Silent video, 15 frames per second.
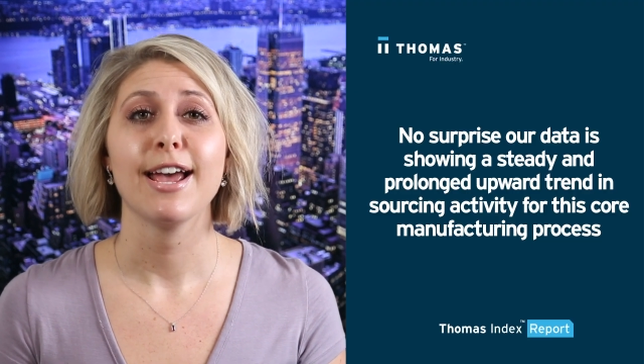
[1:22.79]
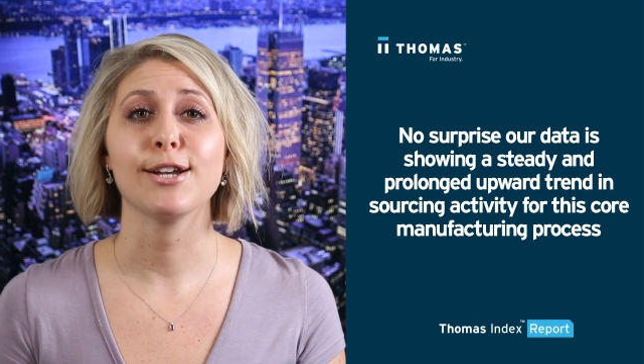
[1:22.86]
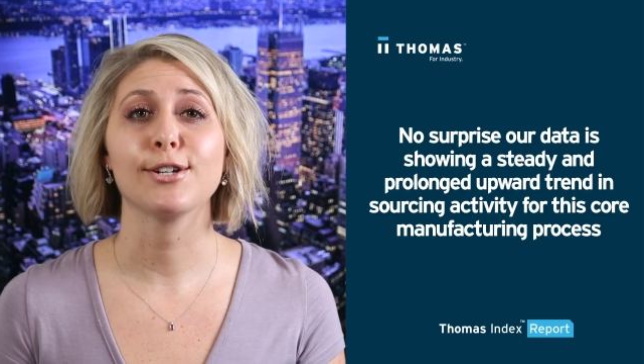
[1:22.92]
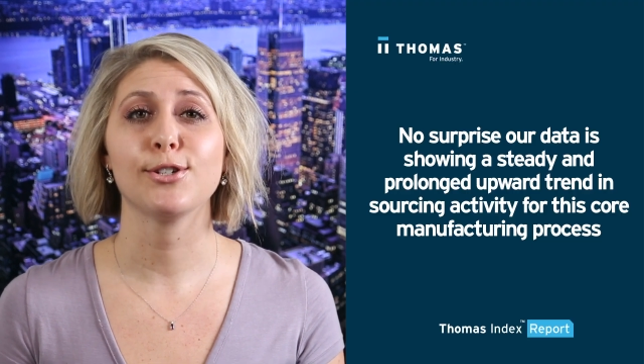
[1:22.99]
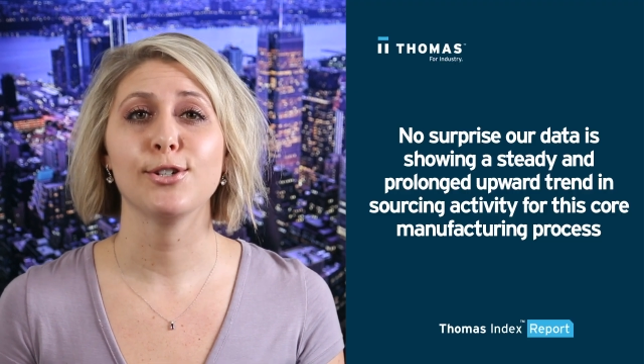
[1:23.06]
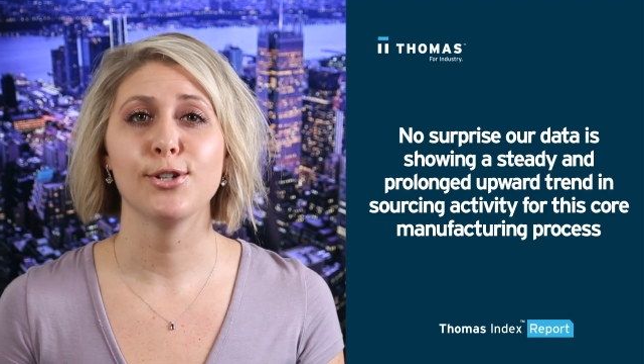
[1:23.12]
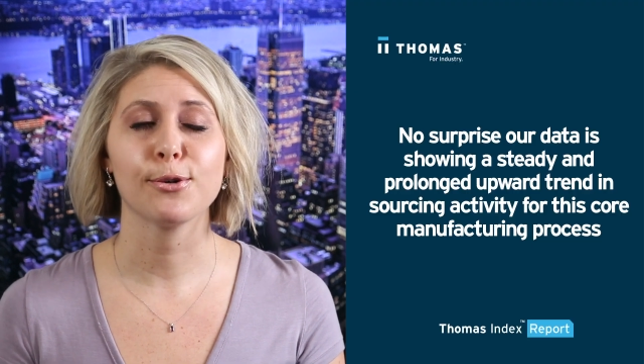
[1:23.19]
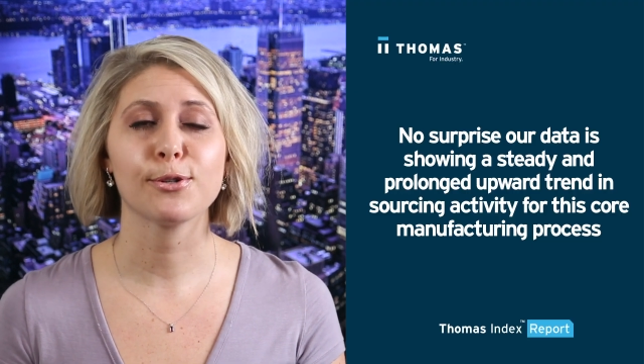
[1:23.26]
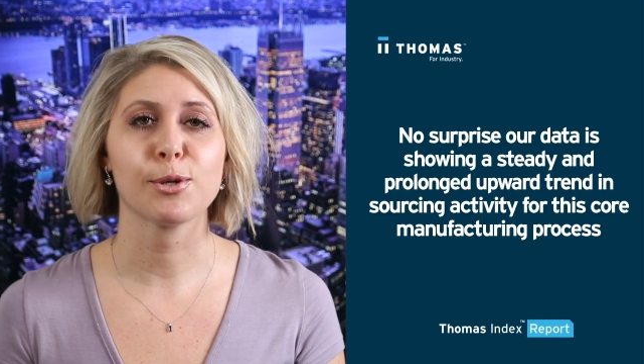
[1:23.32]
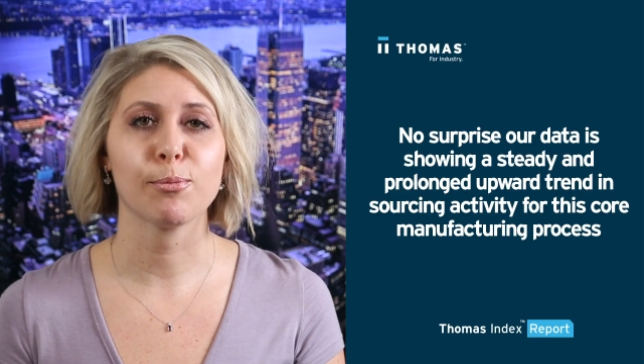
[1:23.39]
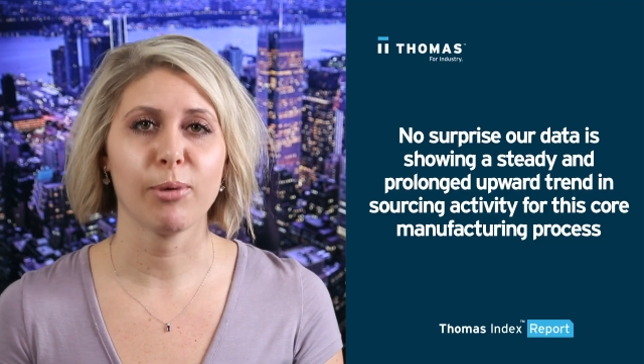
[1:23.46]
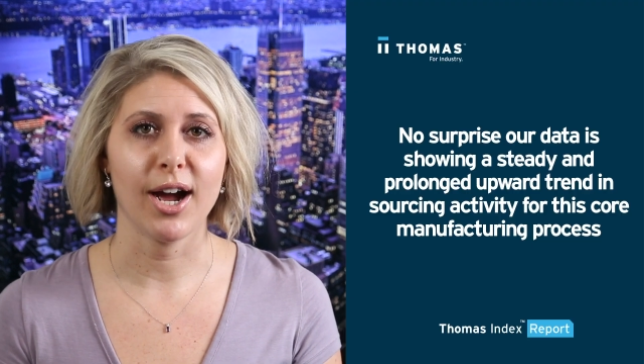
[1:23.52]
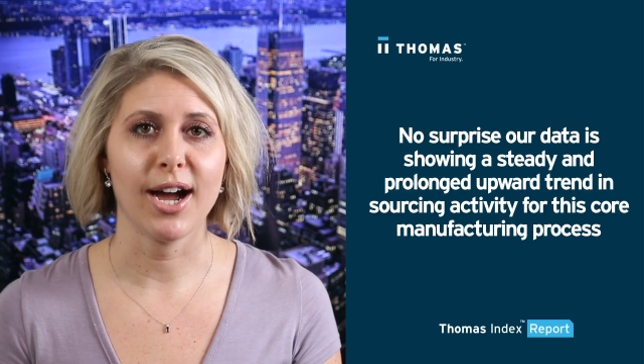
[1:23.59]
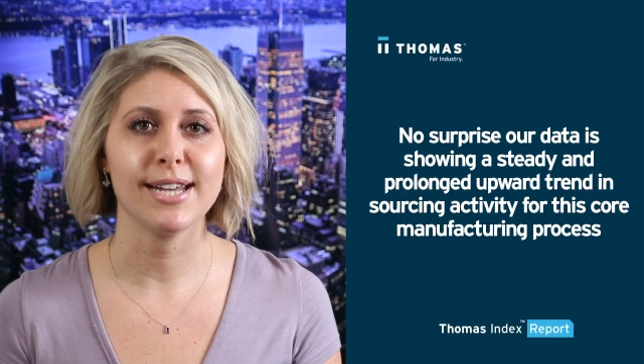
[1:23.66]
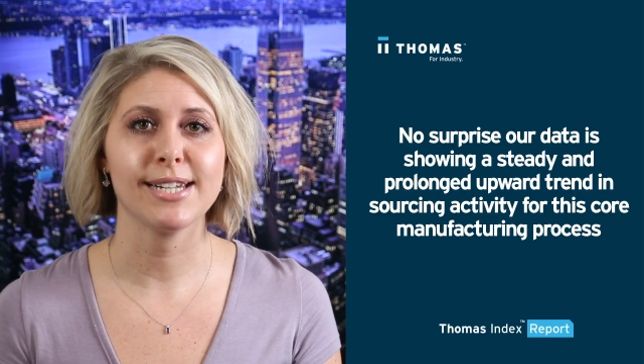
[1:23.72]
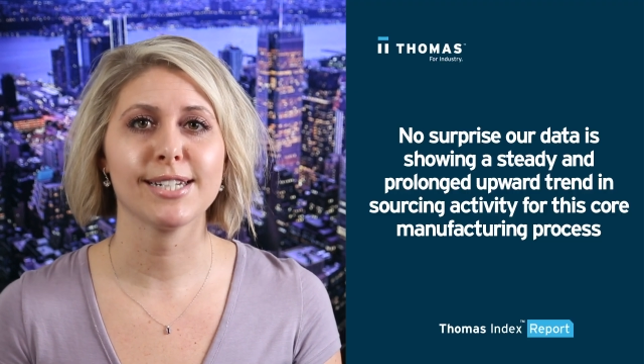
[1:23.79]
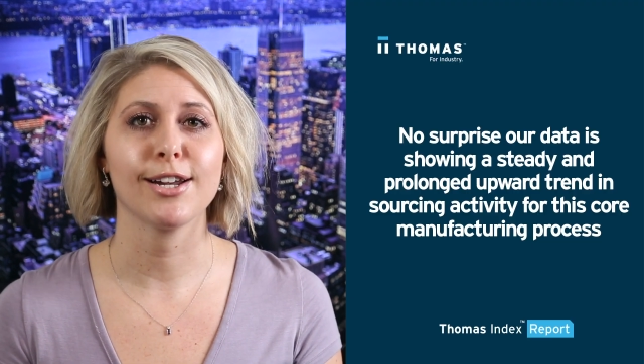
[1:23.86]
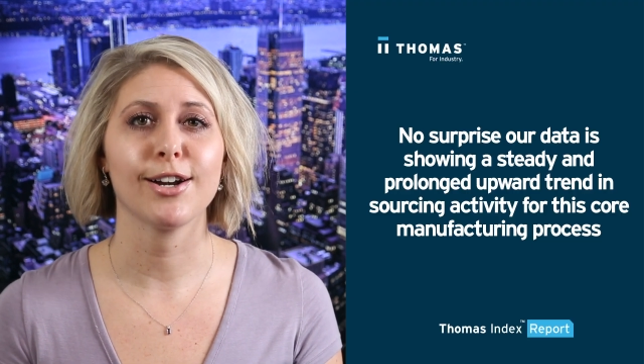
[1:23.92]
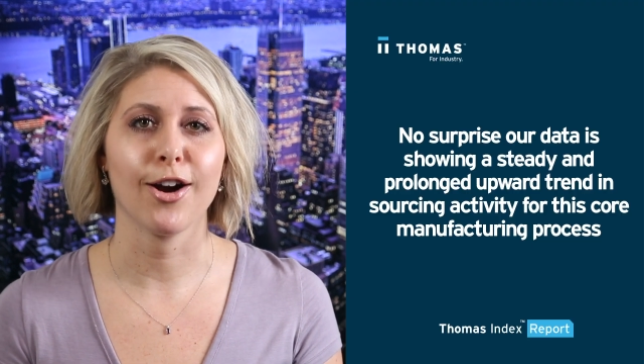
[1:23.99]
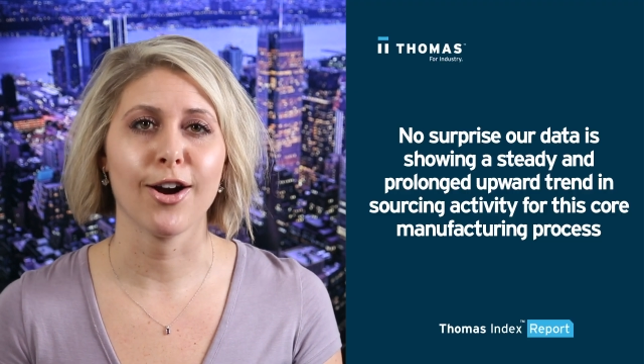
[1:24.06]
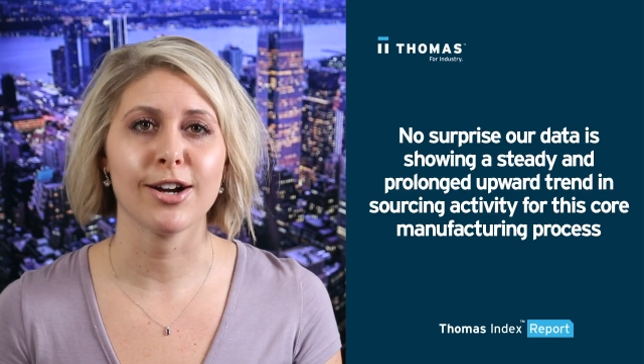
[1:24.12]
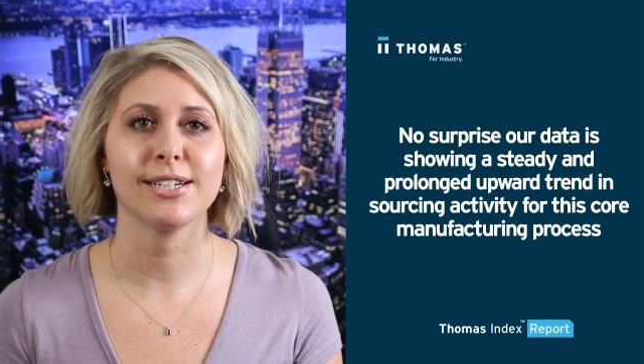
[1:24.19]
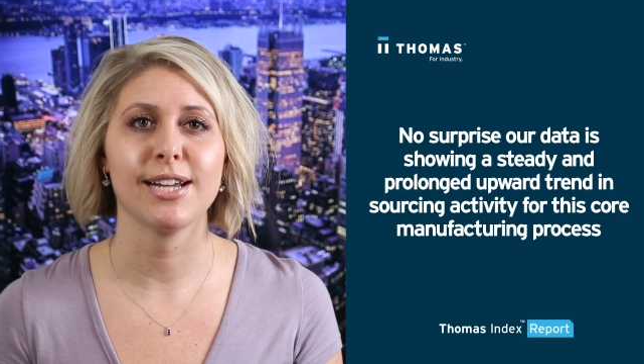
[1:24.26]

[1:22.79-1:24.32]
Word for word: it's no surprise that our